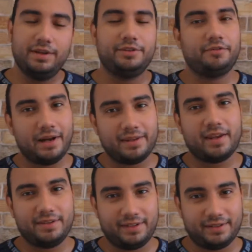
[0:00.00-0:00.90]
The right
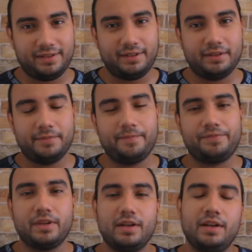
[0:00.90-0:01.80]
hand technique.
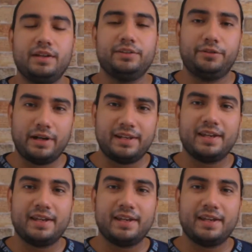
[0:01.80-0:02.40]
The right